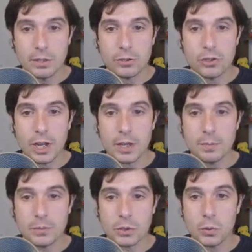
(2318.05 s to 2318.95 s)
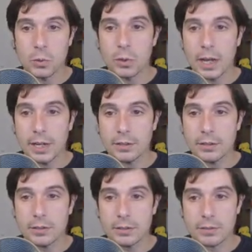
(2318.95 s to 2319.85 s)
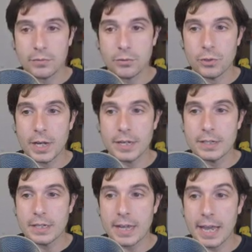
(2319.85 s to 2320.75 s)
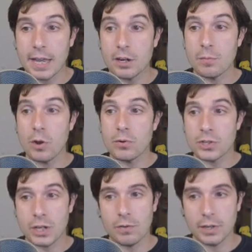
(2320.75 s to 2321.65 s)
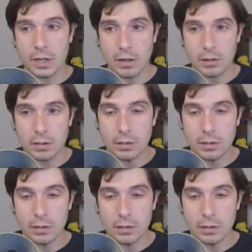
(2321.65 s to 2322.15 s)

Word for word: James, Cool Island, the fruit ID, and an emoji over here.